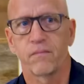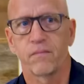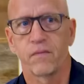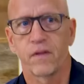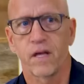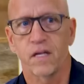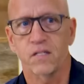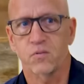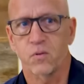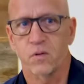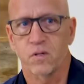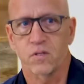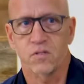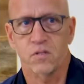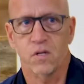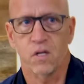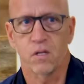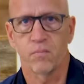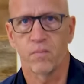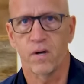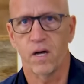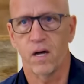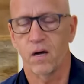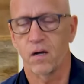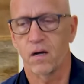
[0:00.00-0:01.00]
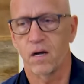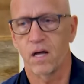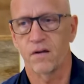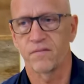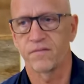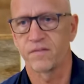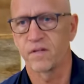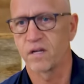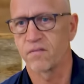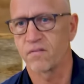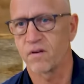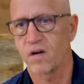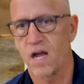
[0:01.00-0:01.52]
That's what it's all about.
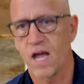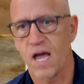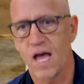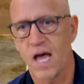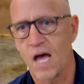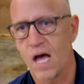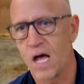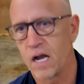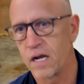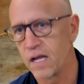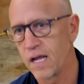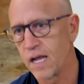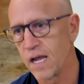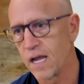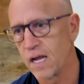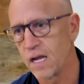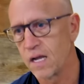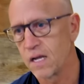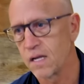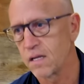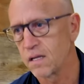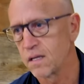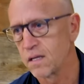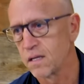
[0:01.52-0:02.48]
I've never had a